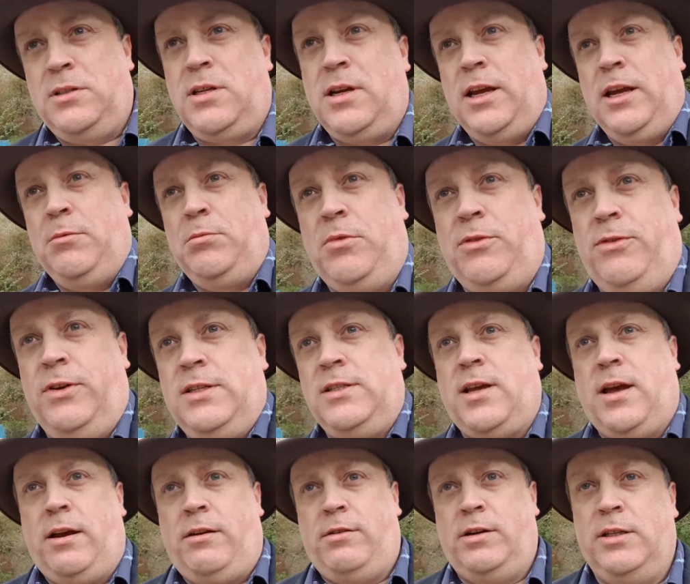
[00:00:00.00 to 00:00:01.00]
is named
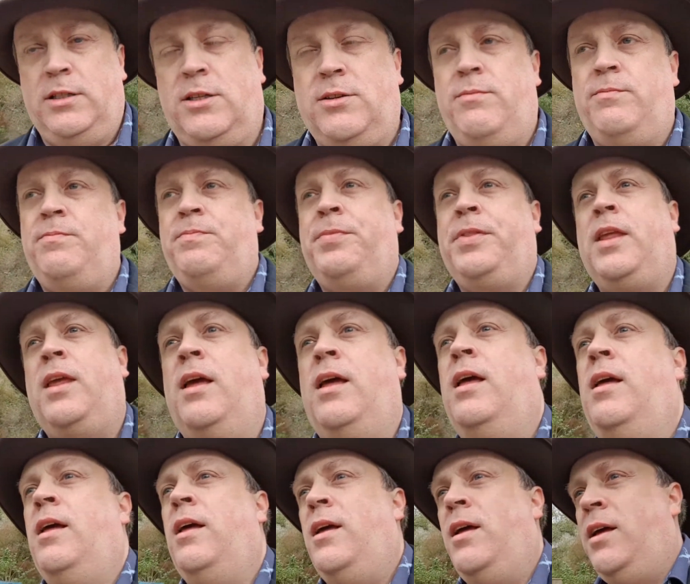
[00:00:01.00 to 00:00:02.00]
Fitzharrys.
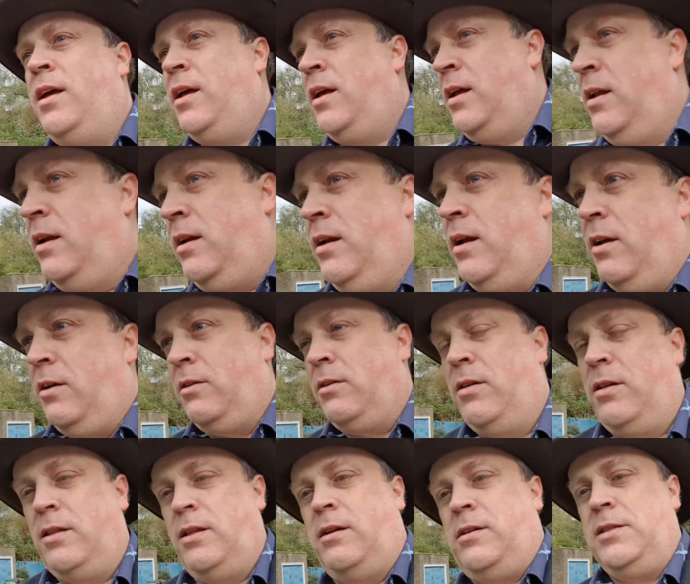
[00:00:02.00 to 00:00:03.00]

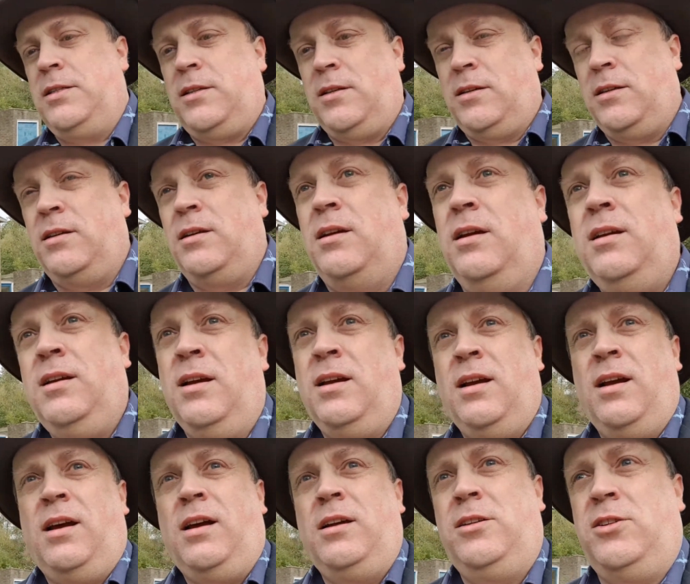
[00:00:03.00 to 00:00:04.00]
Now, there is a
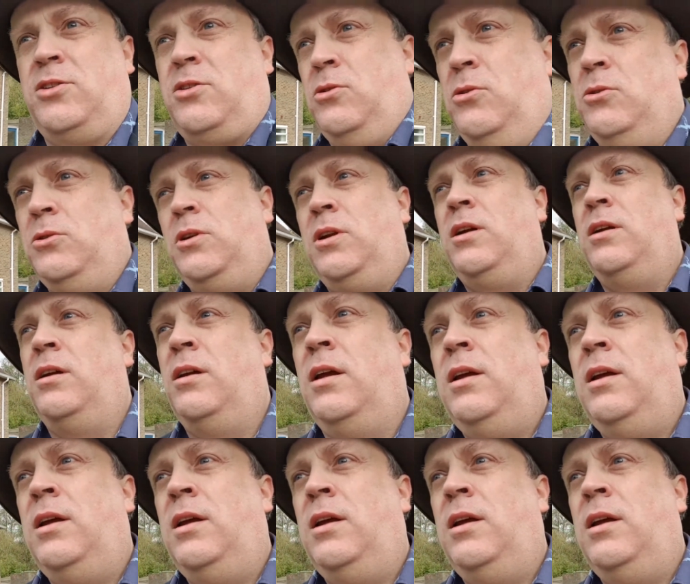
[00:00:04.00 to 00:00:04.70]
high school